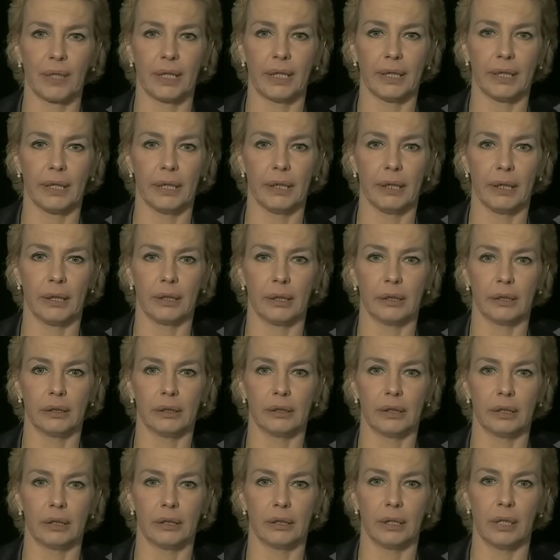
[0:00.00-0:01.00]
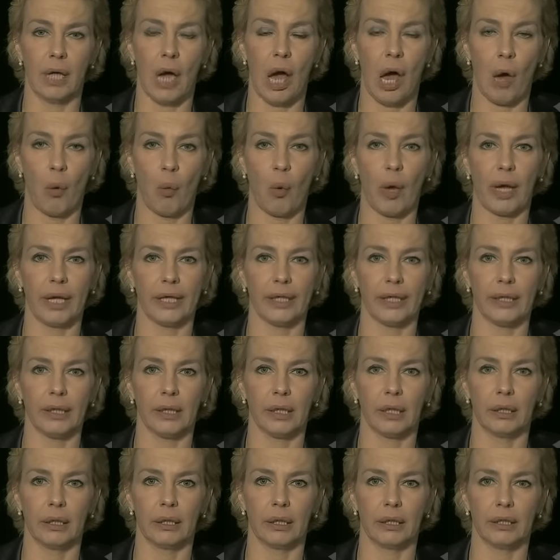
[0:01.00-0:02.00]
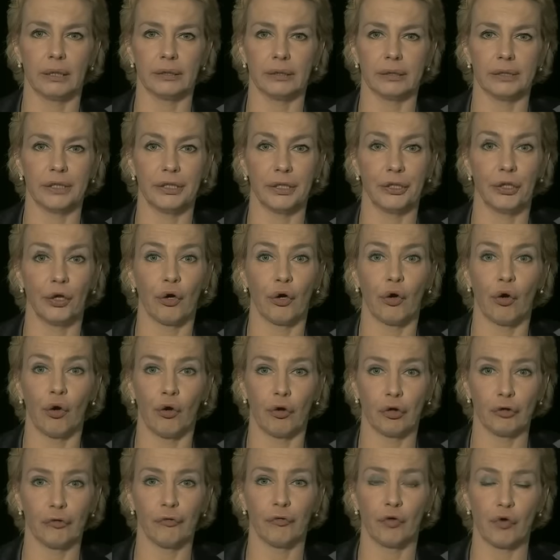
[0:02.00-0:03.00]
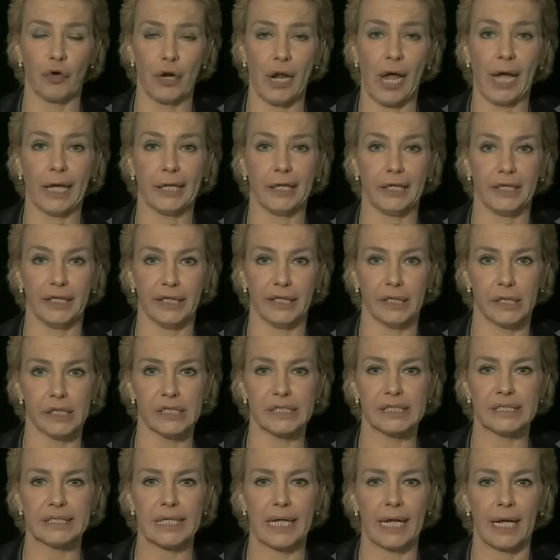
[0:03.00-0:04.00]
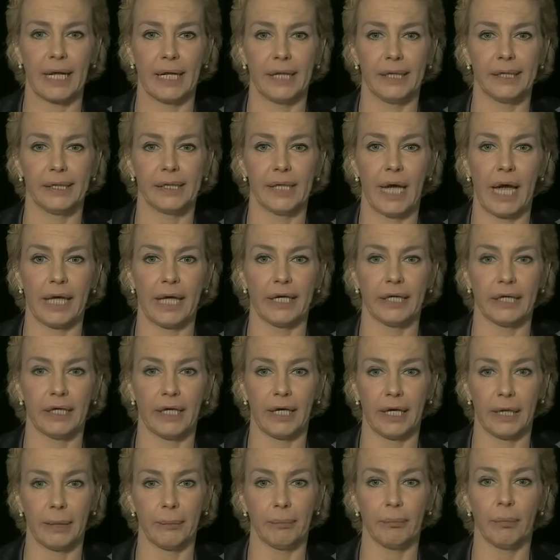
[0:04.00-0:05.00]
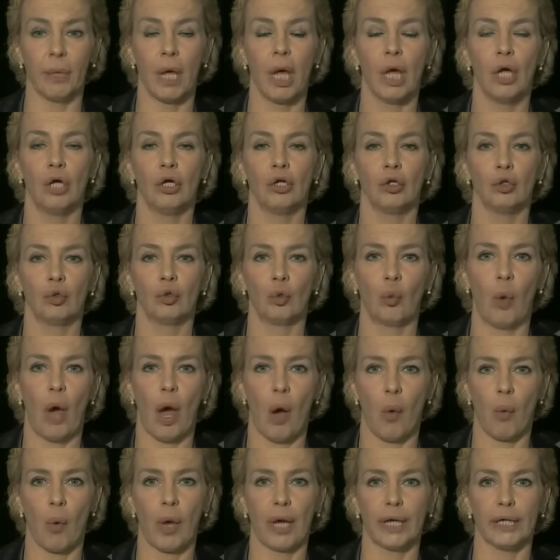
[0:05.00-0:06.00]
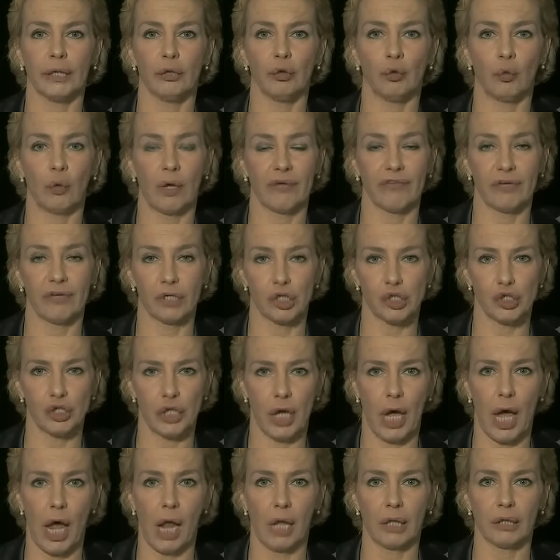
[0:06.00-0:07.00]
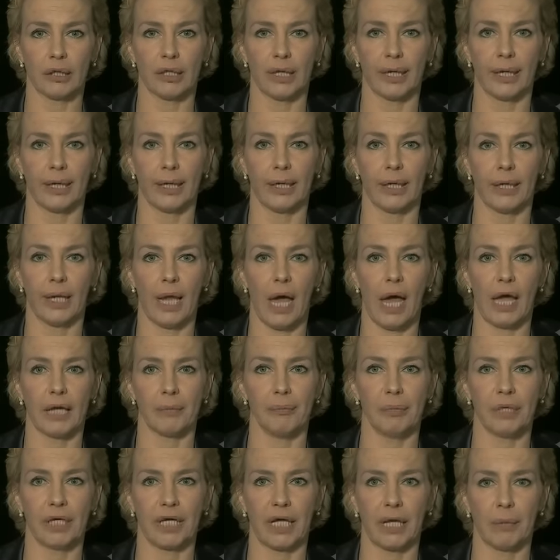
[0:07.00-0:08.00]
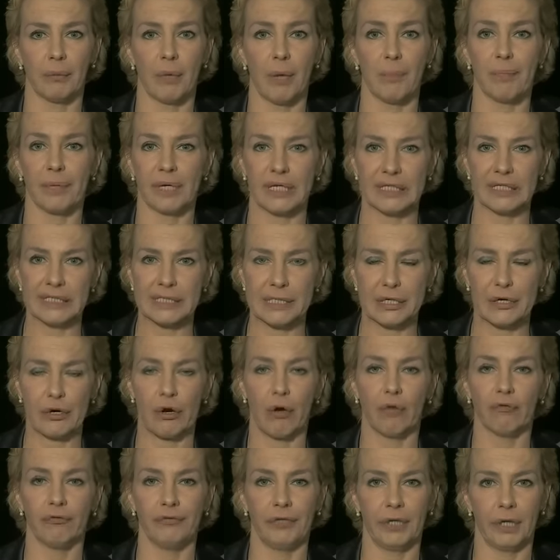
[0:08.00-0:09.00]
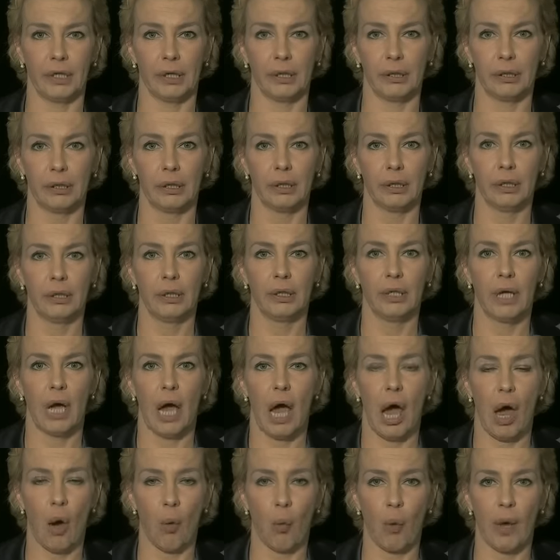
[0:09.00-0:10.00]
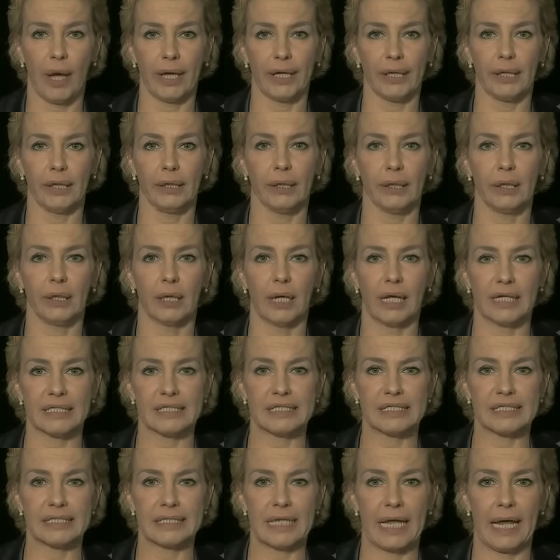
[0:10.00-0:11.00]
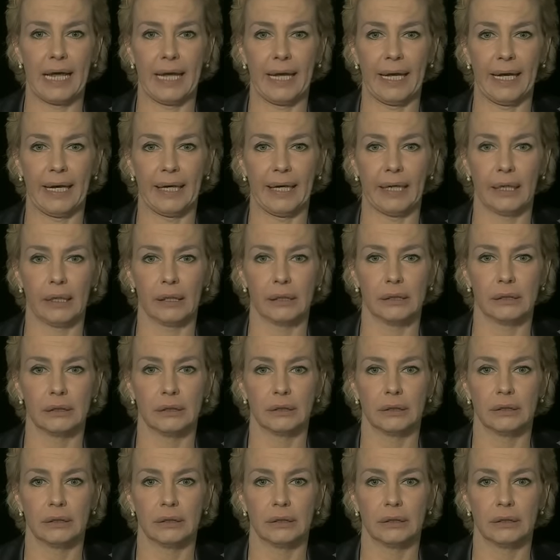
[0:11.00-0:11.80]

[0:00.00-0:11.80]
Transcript: in Hawaii in the court for 9 years, and I came to Hawaii to have a child, and I became a prisoner of the Hawaii as a